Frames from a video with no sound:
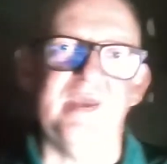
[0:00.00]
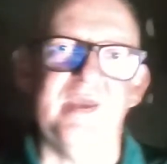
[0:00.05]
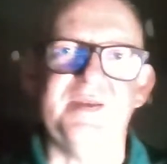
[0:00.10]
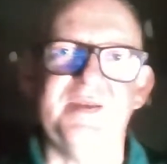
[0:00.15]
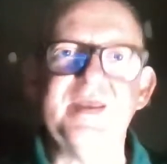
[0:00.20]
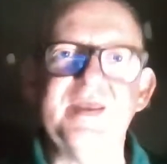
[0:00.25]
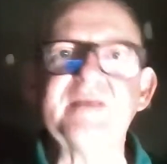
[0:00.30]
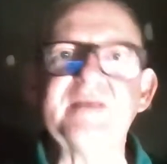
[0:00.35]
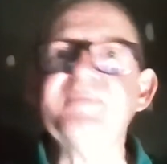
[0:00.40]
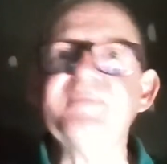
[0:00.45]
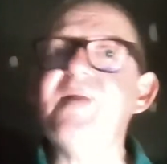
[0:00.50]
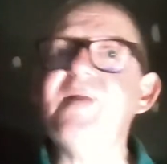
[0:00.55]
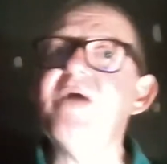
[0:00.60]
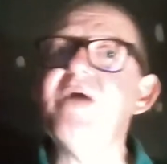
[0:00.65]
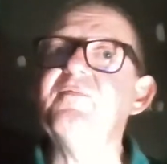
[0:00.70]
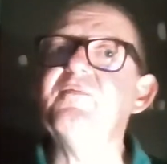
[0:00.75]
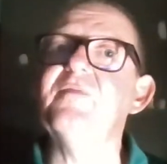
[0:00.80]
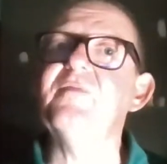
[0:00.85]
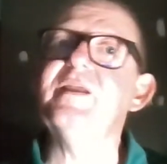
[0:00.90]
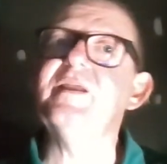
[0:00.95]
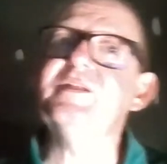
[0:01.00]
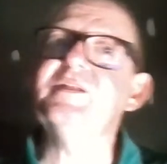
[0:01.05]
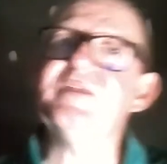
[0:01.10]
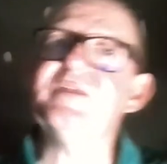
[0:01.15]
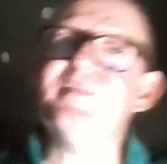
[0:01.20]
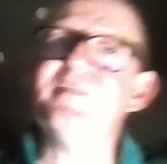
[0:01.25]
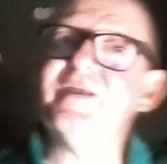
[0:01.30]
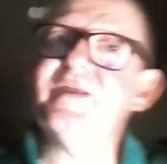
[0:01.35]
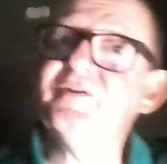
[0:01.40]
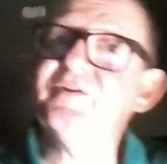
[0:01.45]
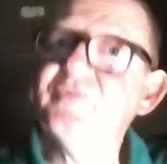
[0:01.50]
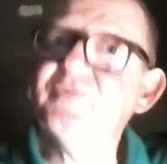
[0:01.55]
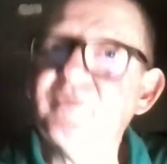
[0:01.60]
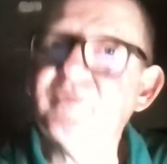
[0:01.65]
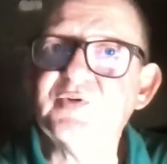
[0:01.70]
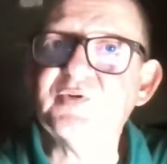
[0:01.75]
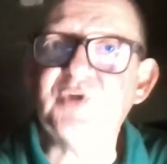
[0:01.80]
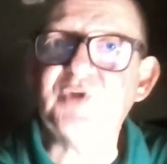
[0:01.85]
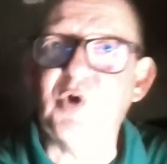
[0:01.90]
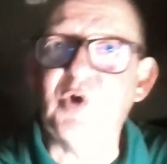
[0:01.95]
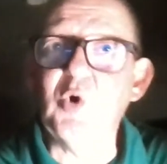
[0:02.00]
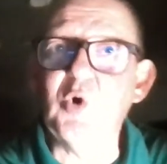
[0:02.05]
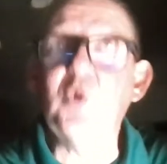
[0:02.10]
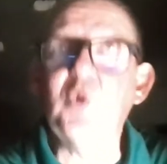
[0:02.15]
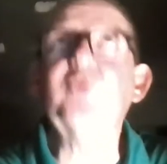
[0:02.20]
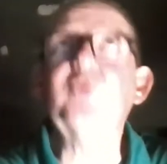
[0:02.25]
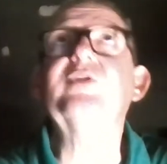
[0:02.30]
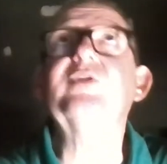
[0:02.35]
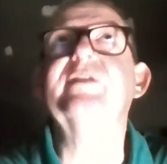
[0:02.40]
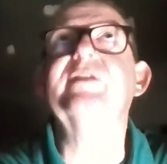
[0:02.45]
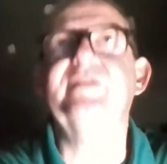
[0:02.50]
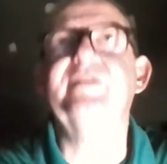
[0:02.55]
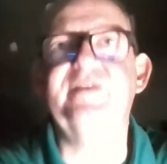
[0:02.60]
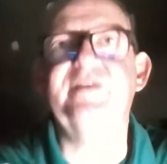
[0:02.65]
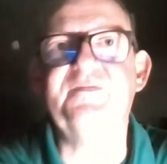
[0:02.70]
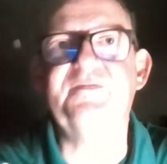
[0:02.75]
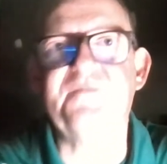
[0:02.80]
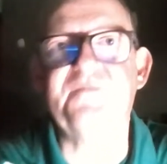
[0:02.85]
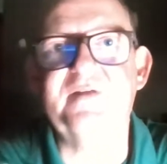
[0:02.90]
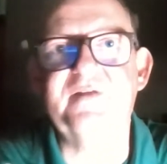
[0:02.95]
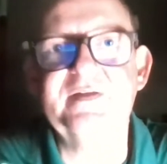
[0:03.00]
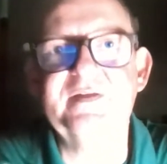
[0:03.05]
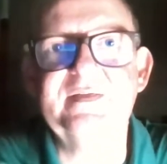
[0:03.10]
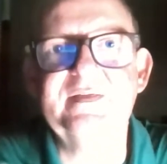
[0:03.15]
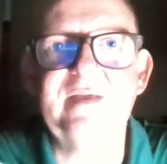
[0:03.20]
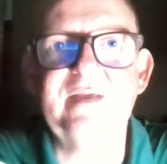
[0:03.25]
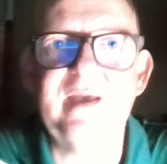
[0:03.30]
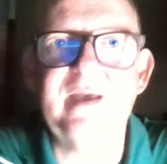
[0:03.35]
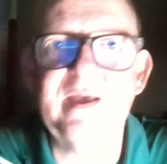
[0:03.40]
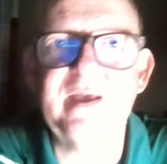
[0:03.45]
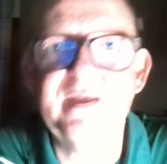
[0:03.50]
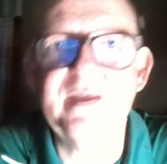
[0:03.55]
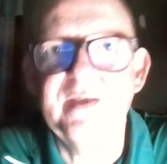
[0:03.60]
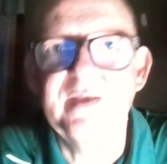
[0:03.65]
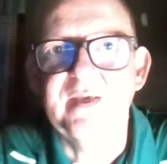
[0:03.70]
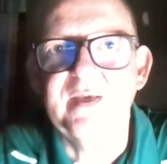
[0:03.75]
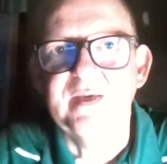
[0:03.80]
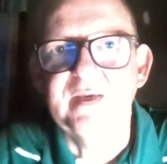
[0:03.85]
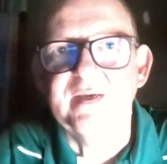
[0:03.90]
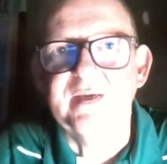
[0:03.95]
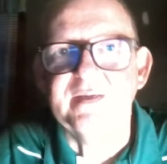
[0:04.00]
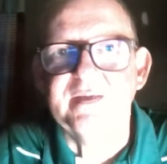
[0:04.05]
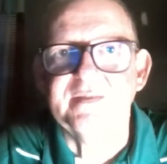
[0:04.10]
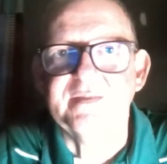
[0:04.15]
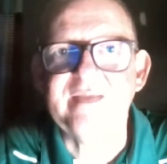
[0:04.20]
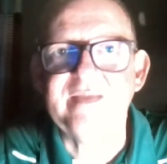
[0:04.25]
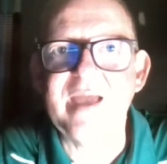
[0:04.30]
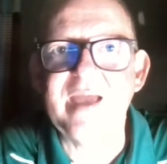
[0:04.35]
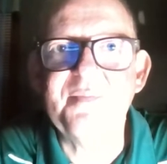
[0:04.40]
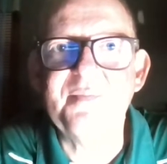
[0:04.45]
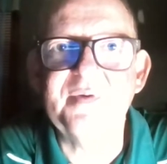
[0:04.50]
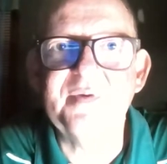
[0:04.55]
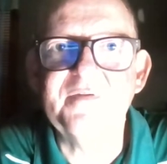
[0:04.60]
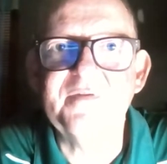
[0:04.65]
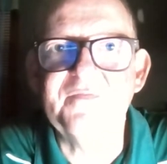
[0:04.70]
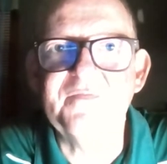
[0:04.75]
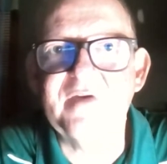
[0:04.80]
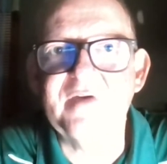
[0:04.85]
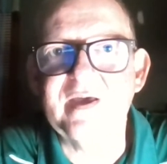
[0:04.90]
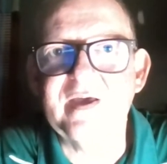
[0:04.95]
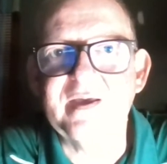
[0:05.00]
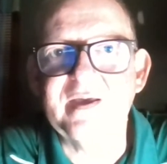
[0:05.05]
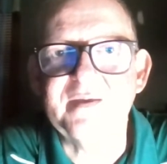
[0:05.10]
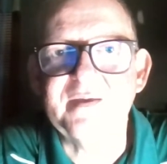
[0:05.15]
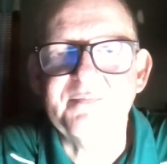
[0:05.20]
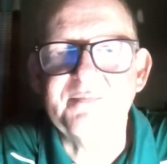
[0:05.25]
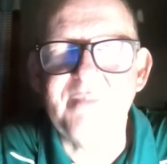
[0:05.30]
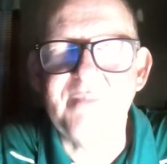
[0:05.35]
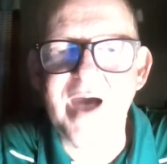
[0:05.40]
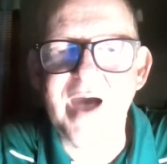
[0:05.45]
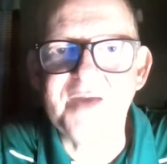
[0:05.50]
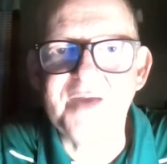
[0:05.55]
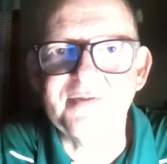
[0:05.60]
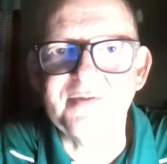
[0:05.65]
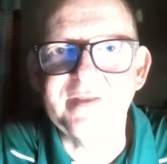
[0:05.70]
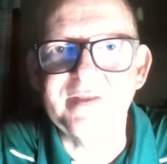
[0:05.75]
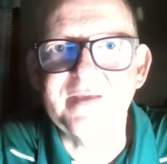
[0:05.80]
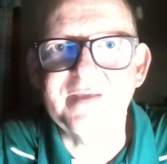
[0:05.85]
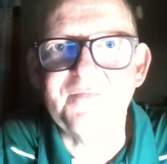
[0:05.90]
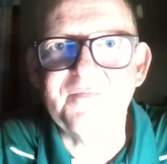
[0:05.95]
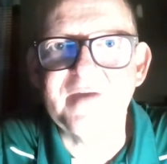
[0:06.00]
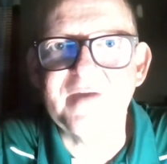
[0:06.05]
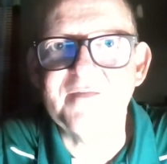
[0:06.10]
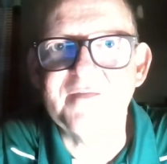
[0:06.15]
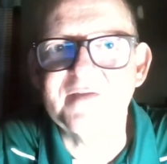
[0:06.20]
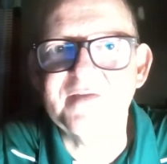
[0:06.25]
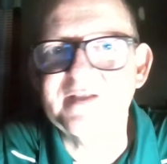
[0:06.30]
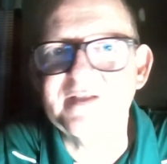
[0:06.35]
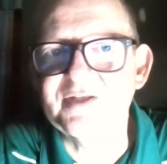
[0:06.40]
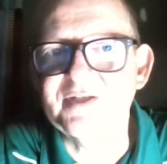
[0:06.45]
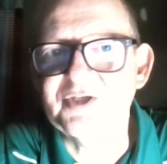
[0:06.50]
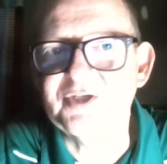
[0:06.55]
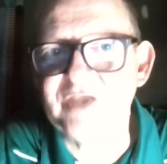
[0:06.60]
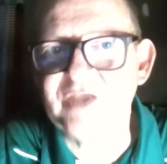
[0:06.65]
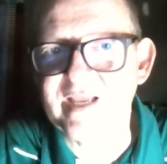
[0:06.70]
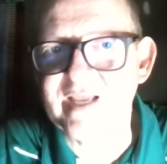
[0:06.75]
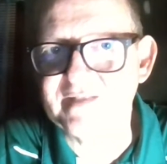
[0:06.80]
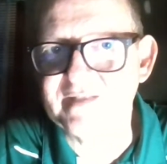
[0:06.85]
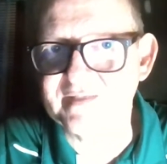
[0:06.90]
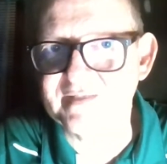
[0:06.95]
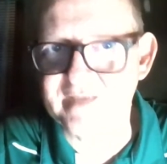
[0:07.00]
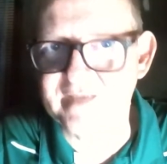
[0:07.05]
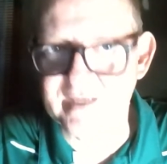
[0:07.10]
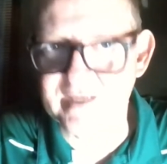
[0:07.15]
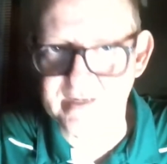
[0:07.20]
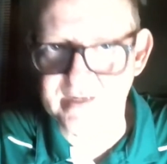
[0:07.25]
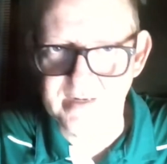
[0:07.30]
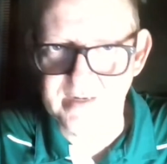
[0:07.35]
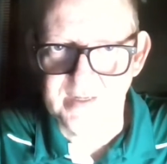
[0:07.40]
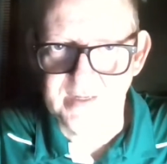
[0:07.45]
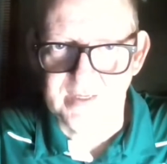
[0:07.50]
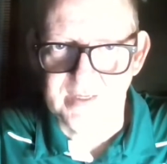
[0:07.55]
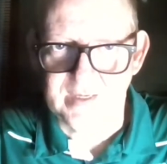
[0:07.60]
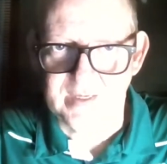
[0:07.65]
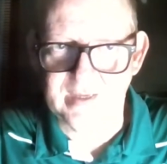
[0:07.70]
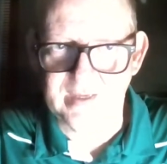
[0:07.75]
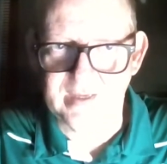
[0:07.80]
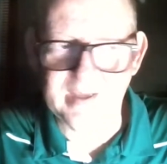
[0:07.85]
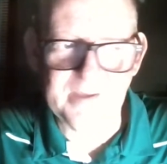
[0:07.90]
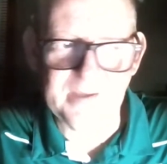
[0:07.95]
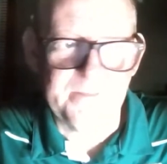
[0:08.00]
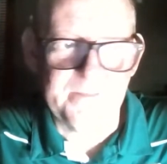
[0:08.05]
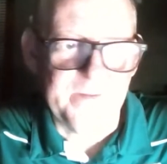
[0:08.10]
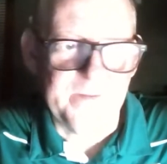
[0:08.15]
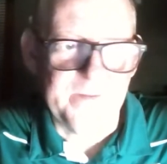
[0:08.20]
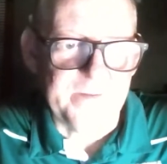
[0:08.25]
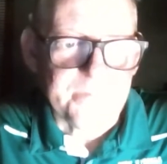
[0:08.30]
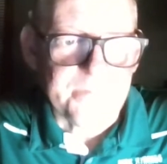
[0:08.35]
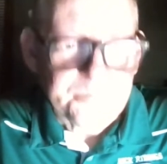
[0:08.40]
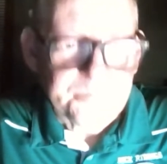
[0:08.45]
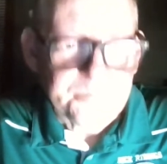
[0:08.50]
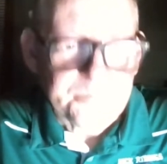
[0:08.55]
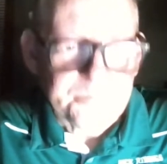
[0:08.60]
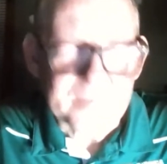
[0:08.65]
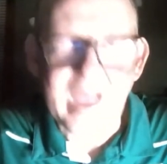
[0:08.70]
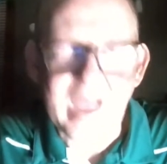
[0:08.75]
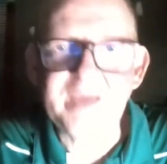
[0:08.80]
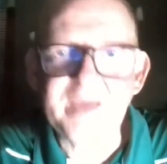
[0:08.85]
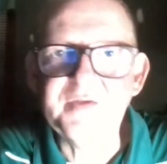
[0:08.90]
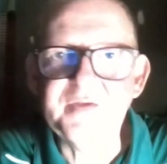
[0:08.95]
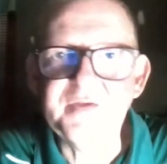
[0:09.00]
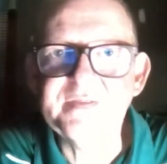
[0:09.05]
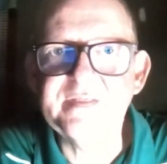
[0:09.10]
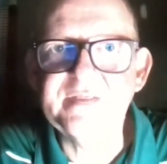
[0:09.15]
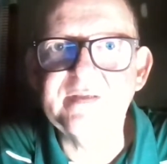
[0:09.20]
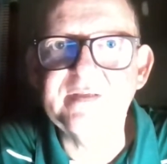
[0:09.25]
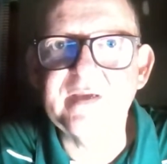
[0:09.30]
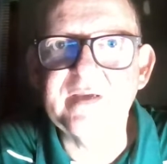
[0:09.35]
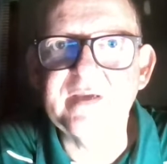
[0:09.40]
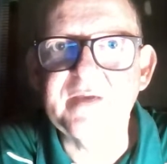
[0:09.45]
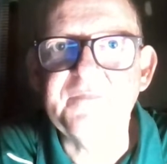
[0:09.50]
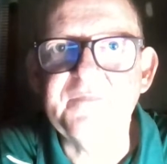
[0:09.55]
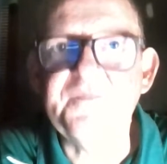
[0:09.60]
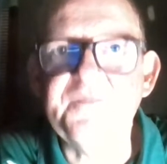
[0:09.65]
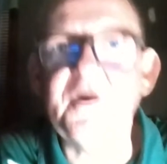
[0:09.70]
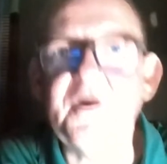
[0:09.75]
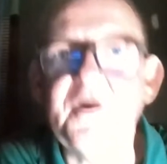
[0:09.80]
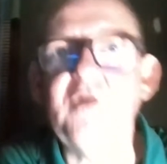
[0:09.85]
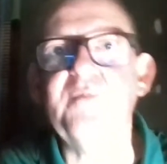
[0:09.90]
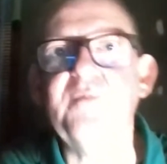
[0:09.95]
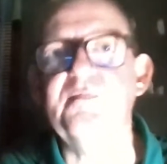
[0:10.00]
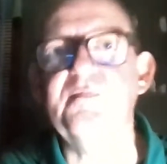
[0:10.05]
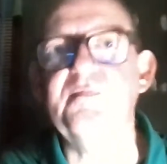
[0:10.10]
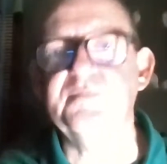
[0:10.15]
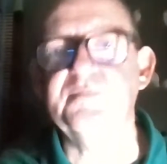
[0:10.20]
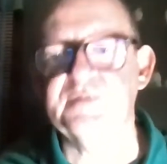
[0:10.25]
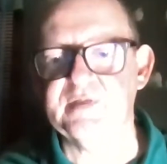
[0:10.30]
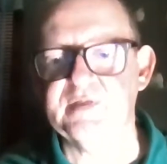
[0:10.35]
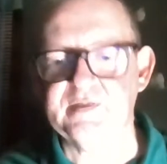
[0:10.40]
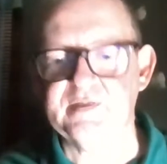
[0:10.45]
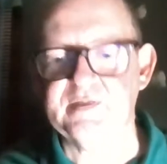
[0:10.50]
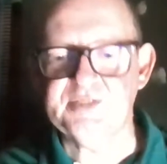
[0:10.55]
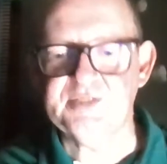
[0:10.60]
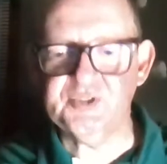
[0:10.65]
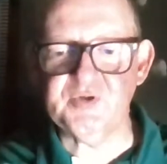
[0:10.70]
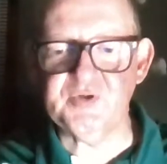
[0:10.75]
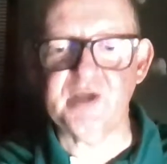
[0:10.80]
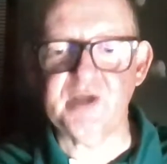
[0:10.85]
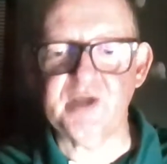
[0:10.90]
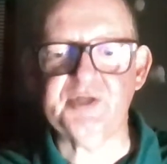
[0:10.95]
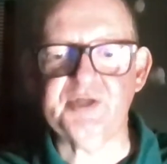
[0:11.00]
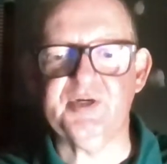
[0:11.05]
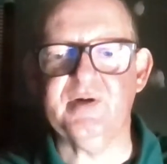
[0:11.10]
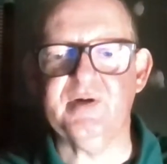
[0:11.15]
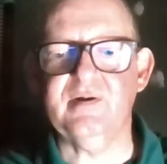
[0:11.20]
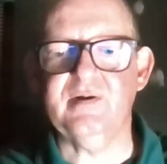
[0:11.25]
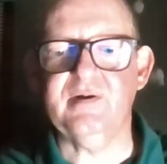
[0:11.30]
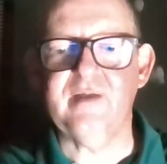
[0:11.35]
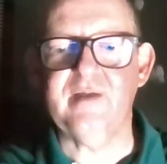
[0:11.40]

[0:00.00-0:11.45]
Next mountain range, I might do a totally different type of modeling if I ever get the chance again. Uh, I used the foam structure.